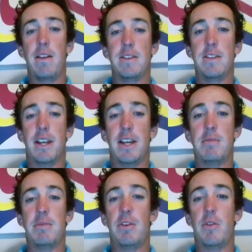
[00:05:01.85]

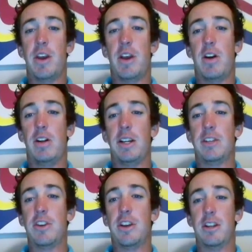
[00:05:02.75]
Second, put away all
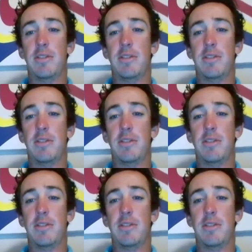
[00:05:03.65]
electronic